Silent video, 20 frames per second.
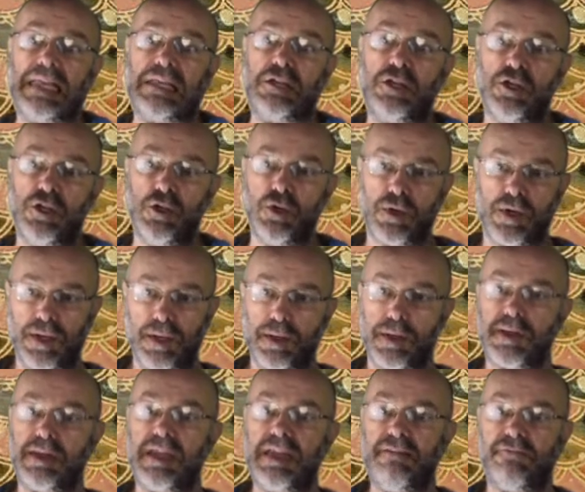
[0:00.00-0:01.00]
You can
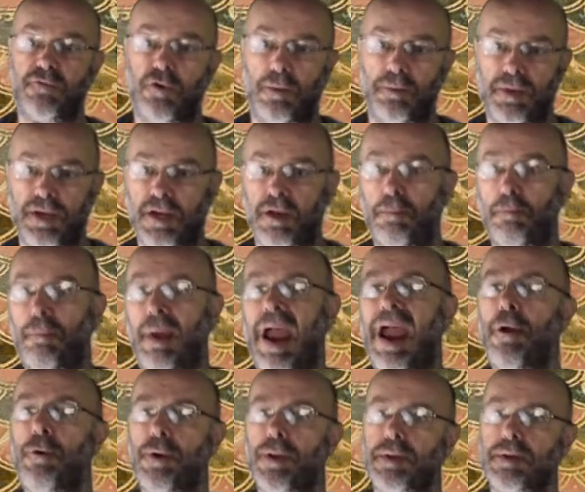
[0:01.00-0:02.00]
see from the
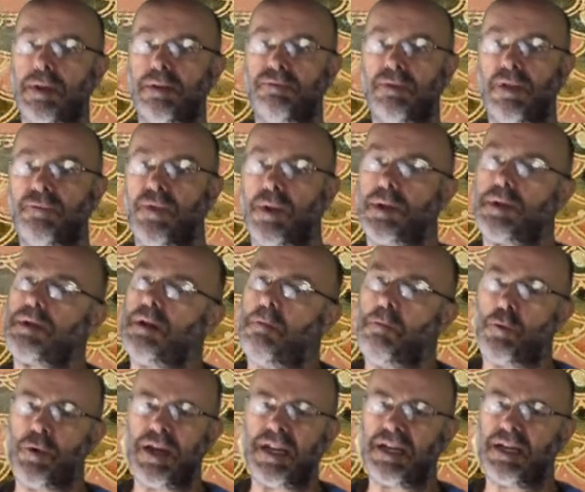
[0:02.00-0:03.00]
comparison that the
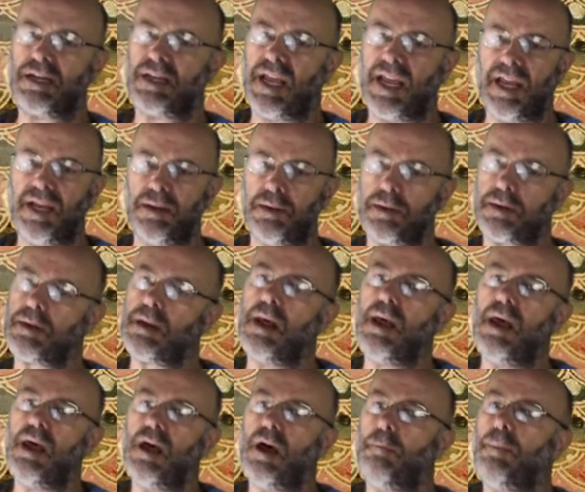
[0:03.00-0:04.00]
summary contains
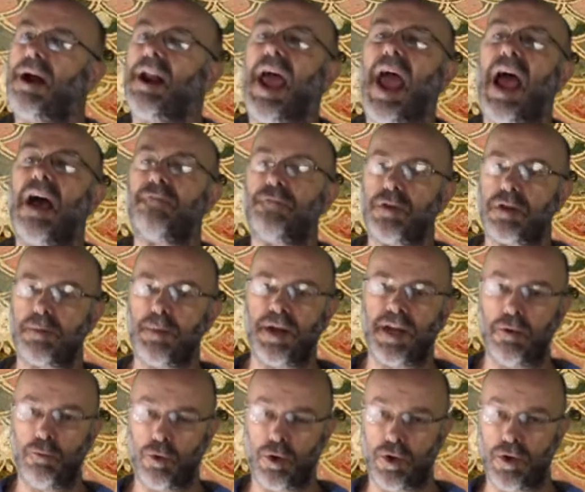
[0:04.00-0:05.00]
about half as
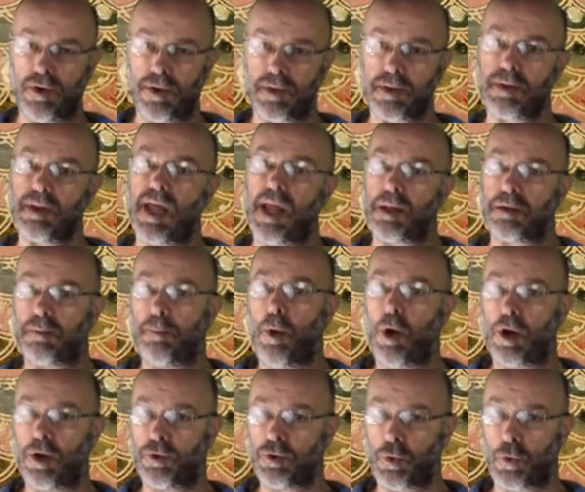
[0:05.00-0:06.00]
many words as
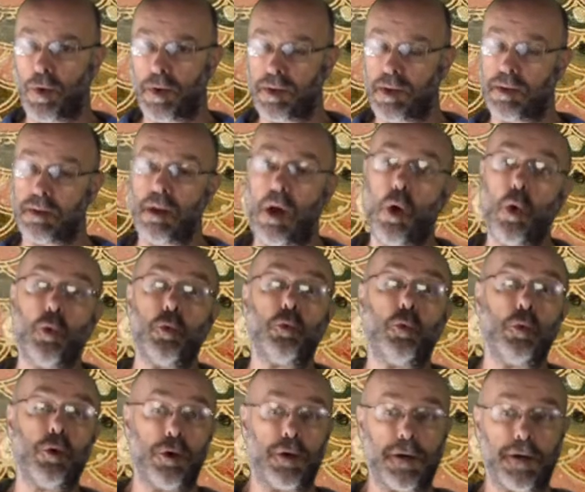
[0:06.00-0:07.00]
Apollodorus'
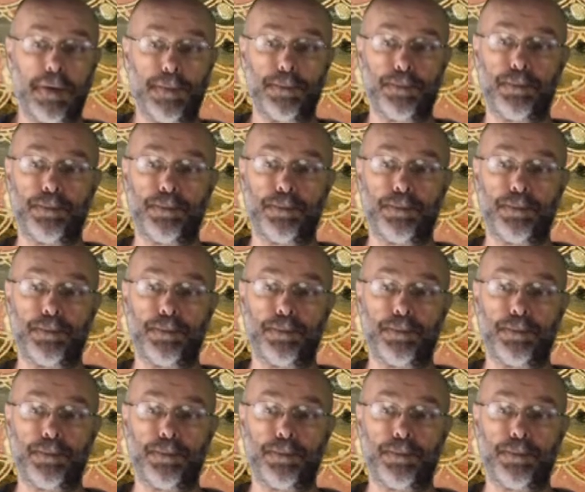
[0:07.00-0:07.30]
own work.